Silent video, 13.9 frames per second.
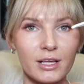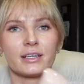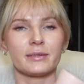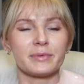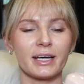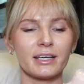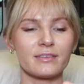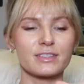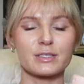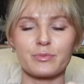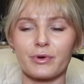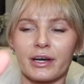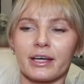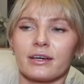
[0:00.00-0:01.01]
Okay, let me kind of
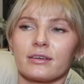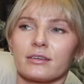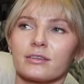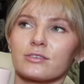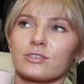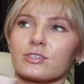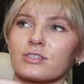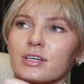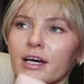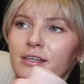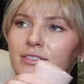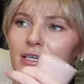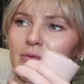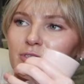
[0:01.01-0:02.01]
spray it just to
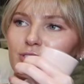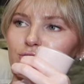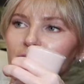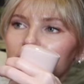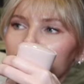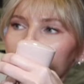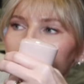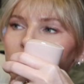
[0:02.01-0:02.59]
kind of demonstrate.